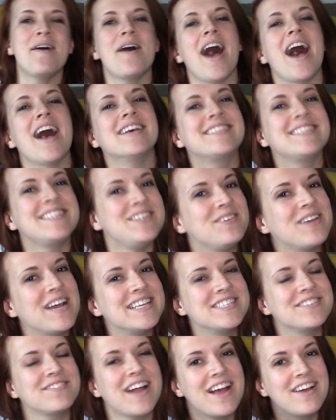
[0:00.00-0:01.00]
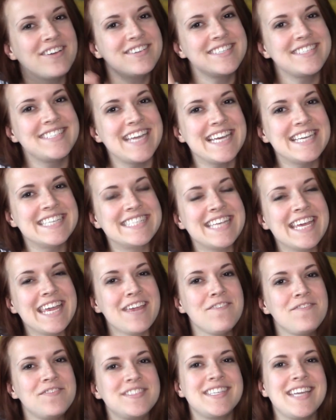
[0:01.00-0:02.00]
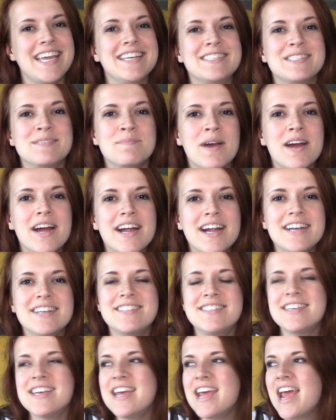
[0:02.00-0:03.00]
I'll see you guys around. Stay safe, stay smart,